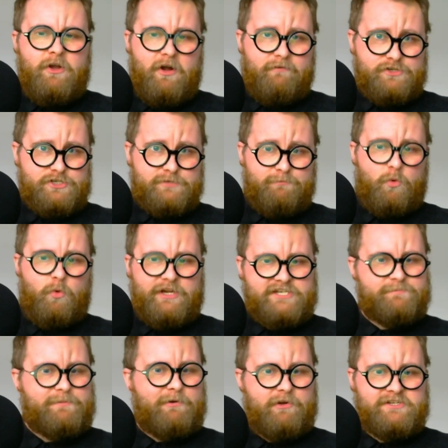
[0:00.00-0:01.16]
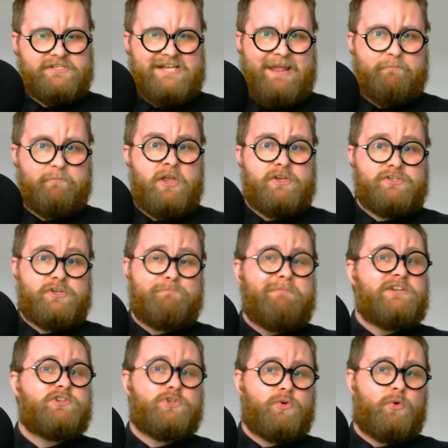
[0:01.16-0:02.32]
of a small experience lamp, so
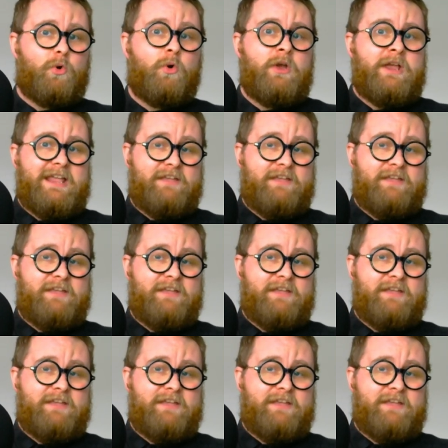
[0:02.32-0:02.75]
make sure,